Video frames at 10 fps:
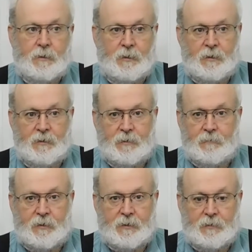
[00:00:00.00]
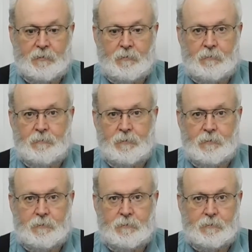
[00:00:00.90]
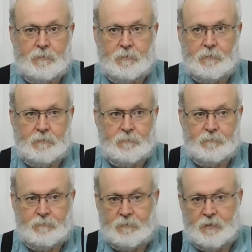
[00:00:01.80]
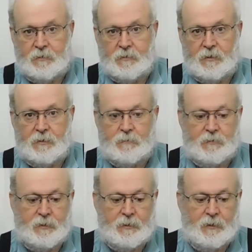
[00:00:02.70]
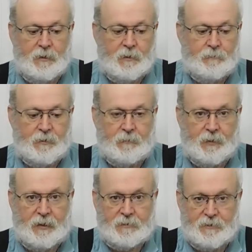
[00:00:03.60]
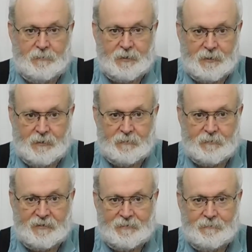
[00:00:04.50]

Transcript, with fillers: And then when I get home or done in here with it, bring it back, sit back down,